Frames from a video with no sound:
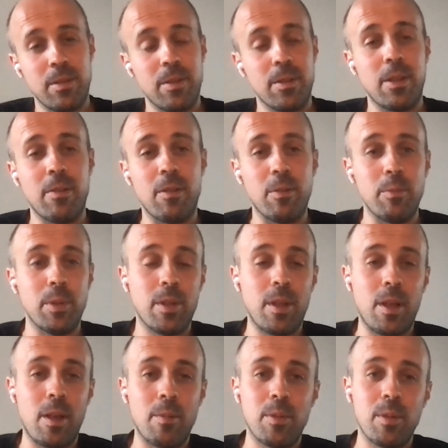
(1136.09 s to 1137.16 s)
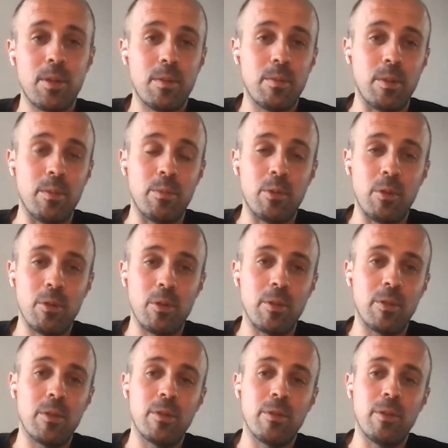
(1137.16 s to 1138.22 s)
several meetups and
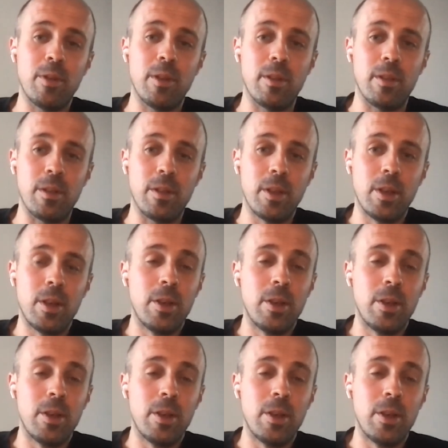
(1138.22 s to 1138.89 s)
projects together.